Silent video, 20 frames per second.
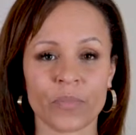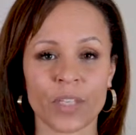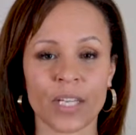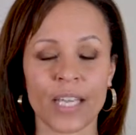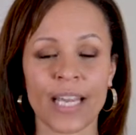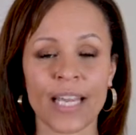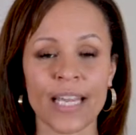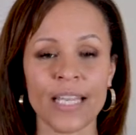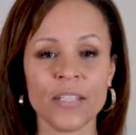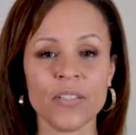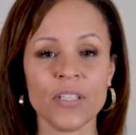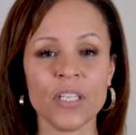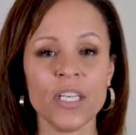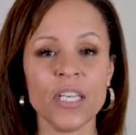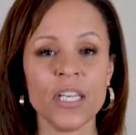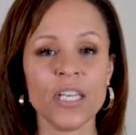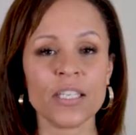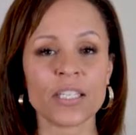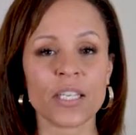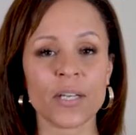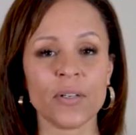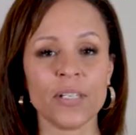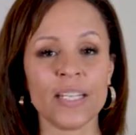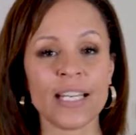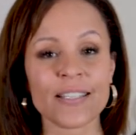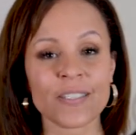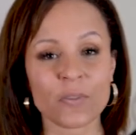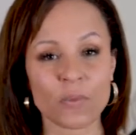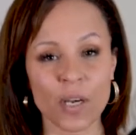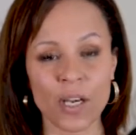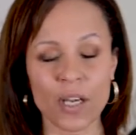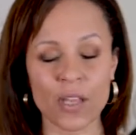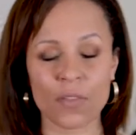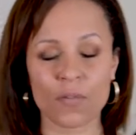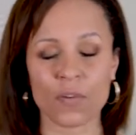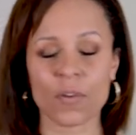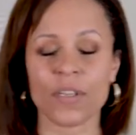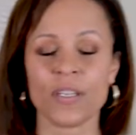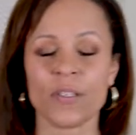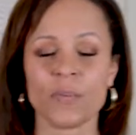Okay, so let's work
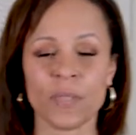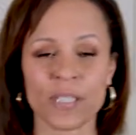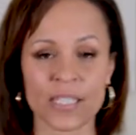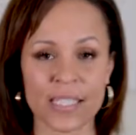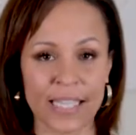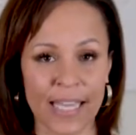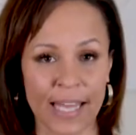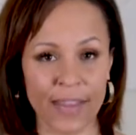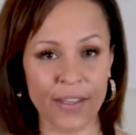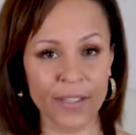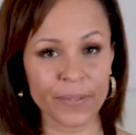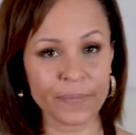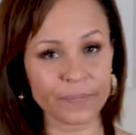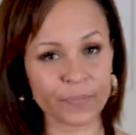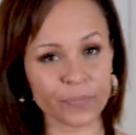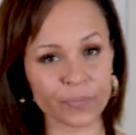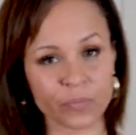through this one together.